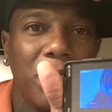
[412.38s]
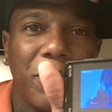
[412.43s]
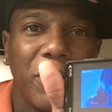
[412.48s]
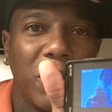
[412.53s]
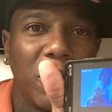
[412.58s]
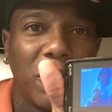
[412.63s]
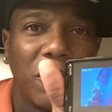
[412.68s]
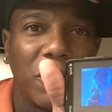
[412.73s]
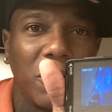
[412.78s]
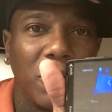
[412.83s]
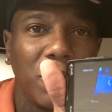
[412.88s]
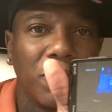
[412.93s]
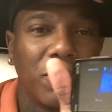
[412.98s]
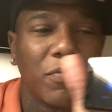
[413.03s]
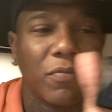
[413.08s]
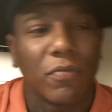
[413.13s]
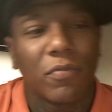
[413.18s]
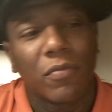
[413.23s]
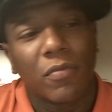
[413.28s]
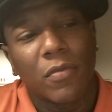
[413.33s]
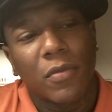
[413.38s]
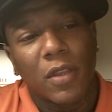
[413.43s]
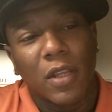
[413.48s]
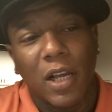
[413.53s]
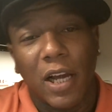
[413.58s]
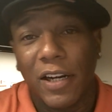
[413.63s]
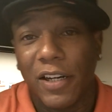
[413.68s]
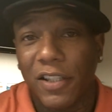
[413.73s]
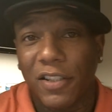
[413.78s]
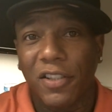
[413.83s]
Beautiful.
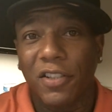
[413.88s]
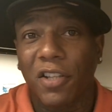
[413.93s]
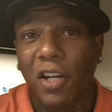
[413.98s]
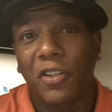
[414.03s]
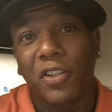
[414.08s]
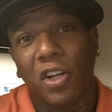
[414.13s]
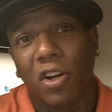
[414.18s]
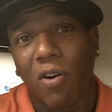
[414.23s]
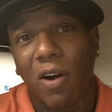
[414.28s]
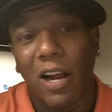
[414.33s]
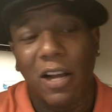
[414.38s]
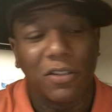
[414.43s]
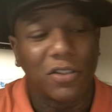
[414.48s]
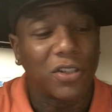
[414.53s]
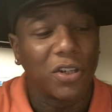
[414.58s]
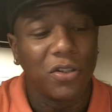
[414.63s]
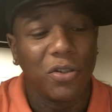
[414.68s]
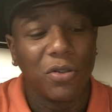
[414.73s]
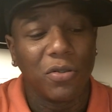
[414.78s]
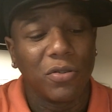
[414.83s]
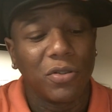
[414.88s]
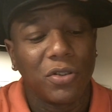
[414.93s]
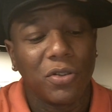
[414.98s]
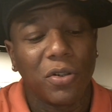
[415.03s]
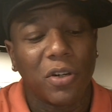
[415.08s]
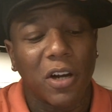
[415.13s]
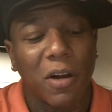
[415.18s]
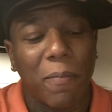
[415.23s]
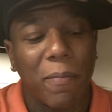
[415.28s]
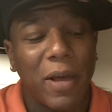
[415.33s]
And this is underground, so
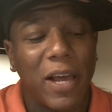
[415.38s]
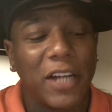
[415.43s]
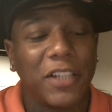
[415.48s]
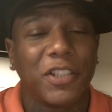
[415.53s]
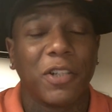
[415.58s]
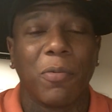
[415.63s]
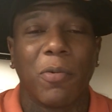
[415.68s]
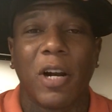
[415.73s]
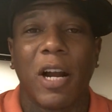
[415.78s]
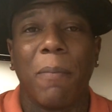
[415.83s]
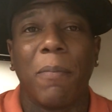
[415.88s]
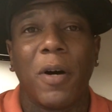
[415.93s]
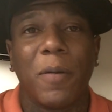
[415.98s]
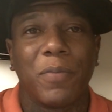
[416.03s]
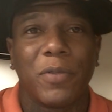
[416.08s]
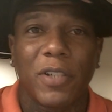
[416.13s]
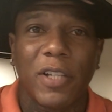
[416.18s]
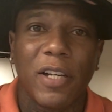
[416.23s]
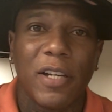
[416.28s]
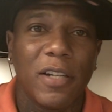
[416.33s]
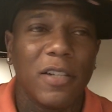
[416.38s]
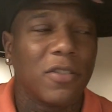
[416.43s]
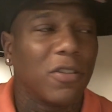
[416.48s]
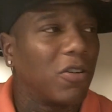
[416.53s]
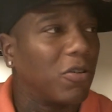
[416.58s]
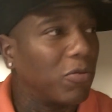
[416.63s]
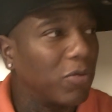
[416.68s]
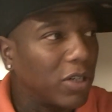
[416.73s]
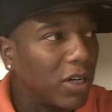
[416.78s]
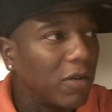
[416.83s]
you can imagine when I'm upstairs
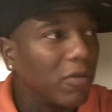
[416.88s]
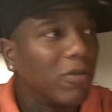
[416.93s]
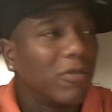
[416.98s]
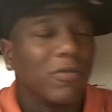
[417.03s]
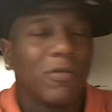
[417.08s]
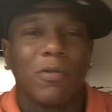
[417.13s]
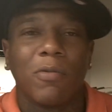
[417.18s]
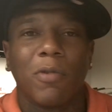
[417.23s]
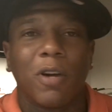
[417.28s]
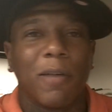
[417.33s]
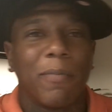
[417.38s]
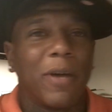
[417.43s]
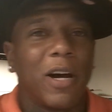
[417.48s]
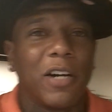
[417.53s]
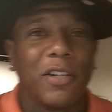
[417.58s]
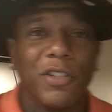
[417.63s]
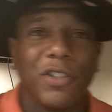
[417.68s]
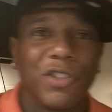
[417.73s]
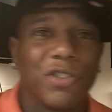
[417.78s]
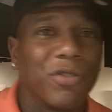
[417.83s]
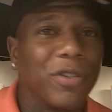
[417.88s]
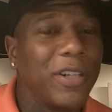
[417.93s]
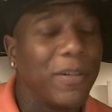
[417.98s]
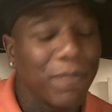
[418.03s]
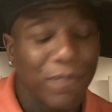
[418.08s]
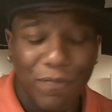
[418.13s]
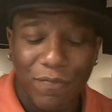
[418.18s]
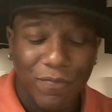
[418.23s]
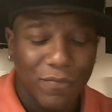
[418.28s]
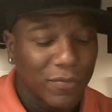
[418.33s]
or when I'm out in the
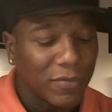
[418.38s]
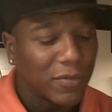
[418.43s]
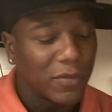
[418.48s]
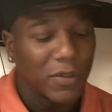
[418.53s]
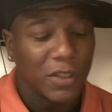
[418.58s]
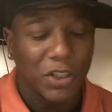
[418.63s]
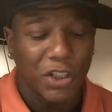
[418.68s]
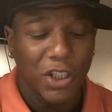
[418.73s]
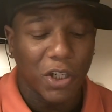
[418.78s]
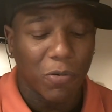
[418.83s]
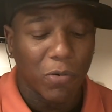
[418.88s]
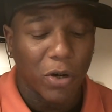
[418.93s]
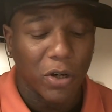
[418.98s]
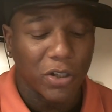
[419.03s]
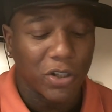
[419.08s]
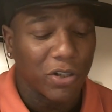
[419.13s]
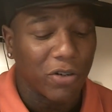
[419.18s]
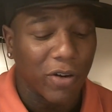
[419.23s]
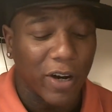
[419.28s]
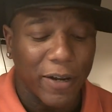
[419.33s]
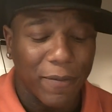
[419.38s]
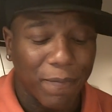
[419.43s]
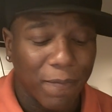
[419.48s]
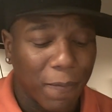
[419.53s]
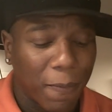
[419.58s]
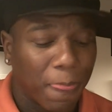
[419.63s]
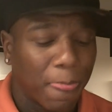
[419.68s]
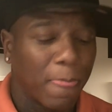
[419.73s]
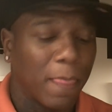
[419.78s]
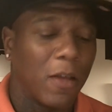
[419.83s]
street, this shit works great.
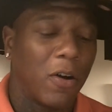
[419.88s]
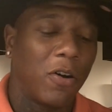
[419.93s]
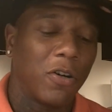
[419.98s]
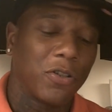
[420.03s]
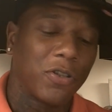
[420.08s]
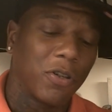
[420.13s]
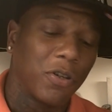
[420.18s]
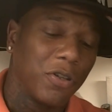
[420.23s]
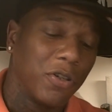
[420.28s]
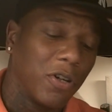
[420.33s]
Also,